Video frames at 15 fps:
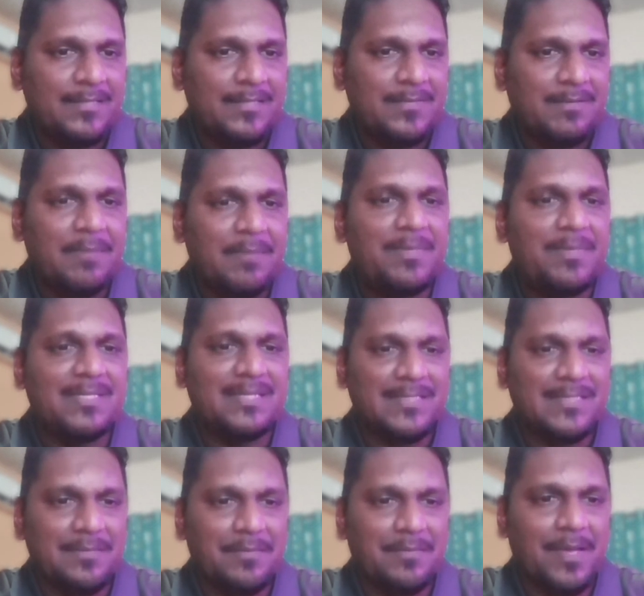of the business
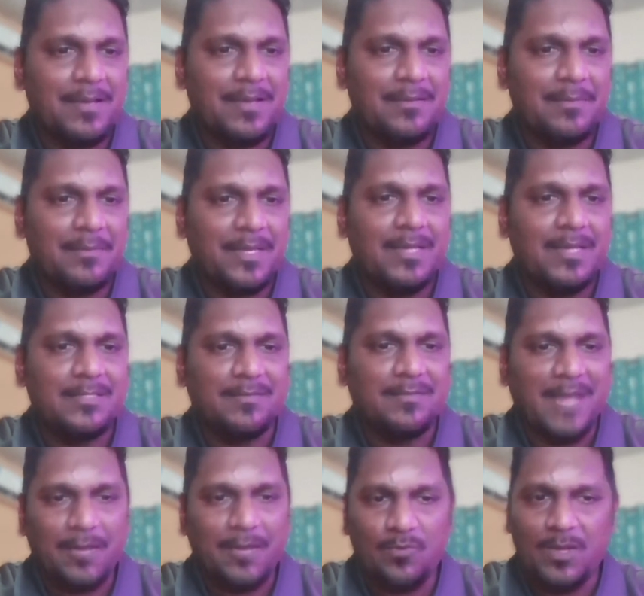impact. Because of
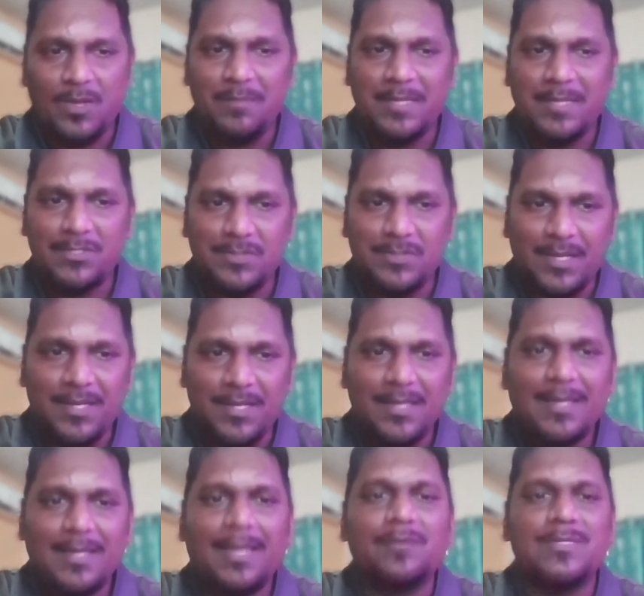that one metric,
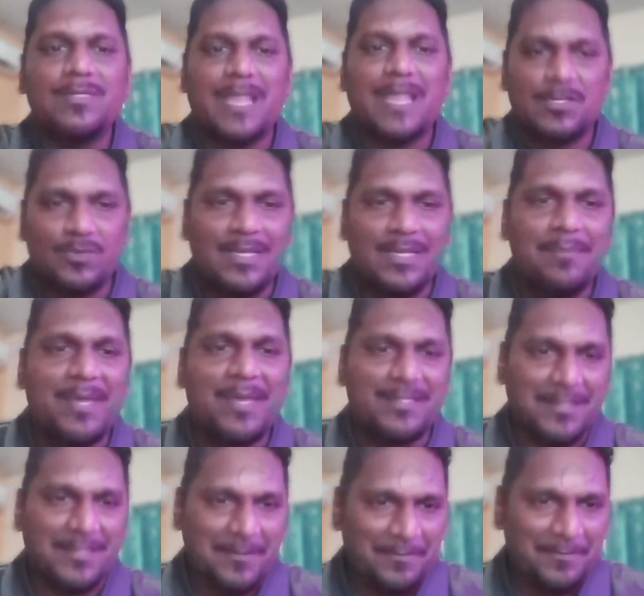it was actually
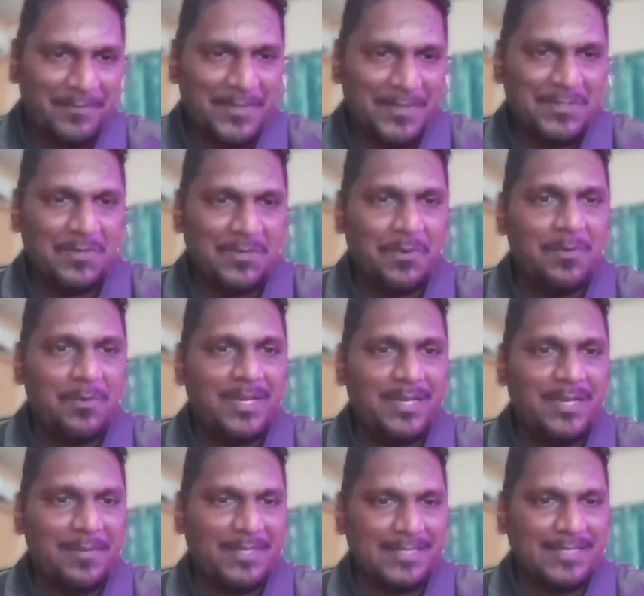better. So we were in
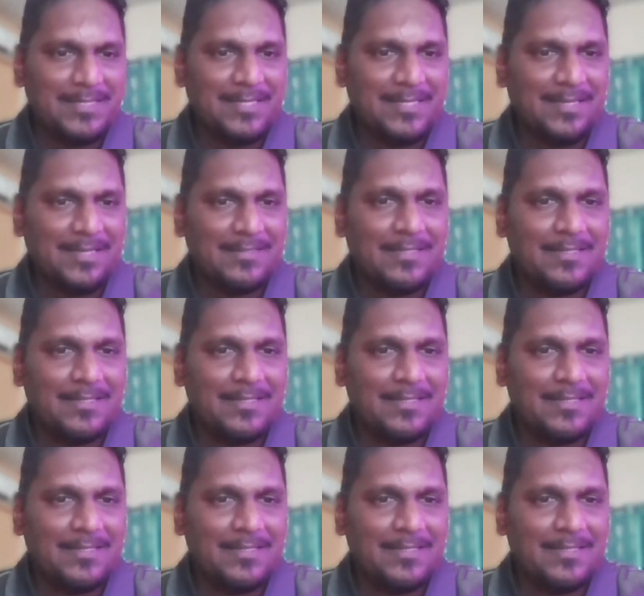a better state.